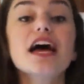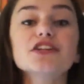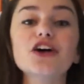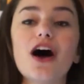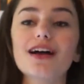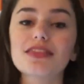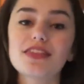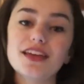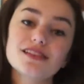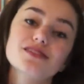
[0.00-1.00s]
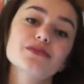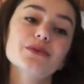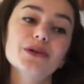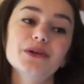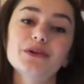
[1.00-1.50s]
Talk things
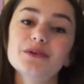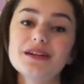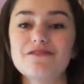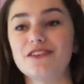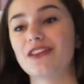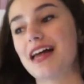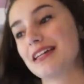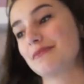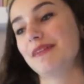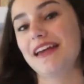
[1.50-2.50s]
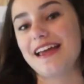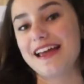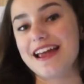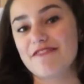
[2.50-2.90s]
through if you like me.